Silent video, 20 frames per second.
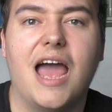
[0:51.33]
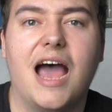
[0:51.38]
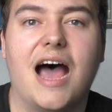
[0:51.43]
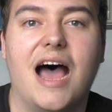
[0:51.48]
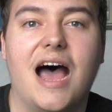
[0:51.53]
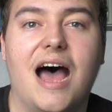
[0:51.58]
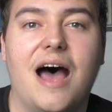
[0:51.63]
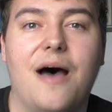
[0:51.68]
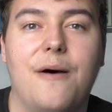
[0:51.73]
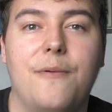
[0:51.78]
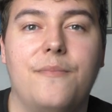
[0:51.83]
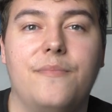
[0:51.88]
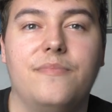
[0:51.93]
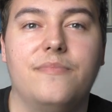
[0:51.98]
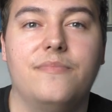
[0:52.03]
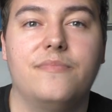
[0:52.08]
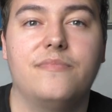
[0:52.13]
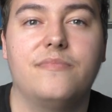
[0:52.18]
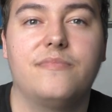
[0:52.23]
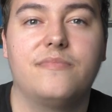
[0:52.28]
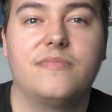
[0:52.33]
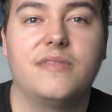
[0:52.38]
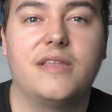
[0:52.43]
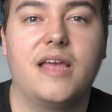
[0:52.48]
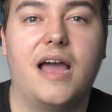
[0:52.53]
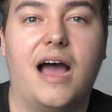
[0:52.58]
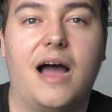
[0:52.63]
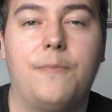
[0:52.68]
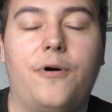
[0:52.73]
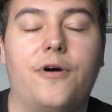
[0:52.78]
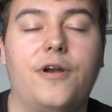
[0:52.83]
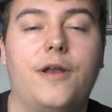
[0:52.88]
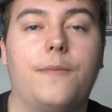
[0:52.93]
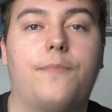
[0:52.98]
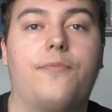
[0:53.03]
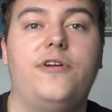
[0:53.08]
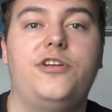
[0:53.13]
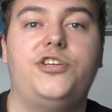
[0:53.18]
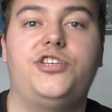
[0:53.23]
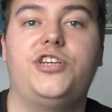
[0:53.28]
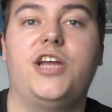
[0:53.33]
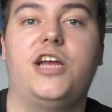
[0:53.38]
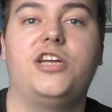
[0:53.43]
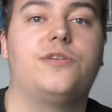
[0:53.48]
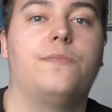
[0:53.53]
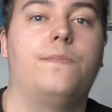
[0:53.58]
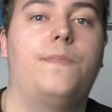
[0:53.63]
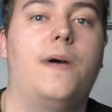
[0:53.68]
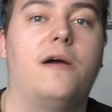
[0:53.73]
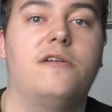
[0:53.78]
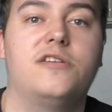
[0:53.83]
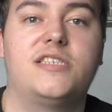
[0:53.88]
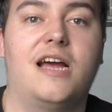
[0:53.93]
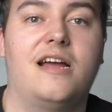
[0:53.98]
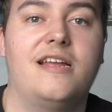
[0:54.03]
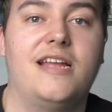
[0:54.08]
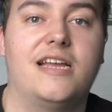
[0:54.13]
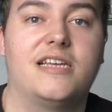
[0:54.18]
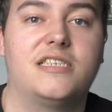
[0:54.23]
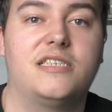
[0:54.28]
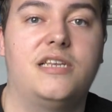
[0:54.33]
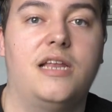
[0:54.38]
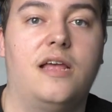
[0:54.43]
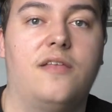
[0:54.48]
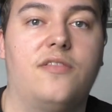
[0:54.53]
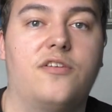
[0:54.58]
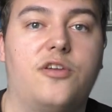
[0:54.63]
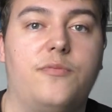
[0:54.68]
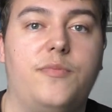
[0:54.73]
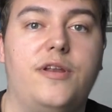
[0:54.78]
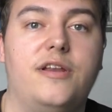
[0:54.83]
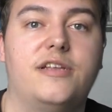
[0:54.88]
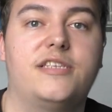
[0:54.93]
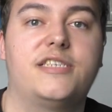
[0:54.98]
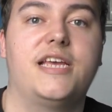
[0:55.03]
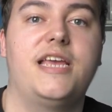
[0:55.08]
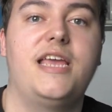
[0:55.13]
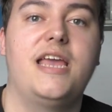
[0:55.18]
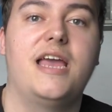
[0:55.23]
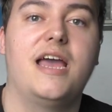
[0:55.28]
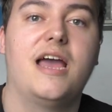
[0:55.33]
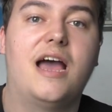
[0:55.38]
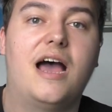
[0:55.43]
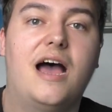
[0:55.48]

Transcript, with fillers: Um, I put an appreciation post out yesterday on the community.